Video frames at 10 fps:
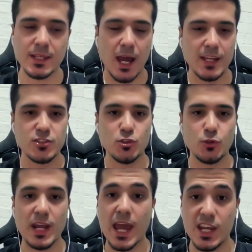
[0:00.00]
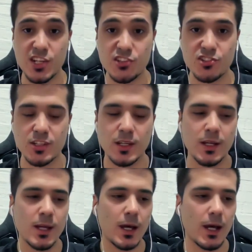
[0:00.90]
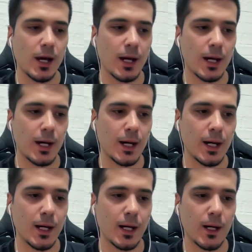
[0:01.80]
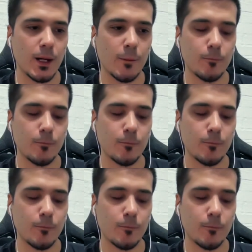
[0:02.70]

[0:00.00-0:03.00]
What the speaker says: as your cage, uh,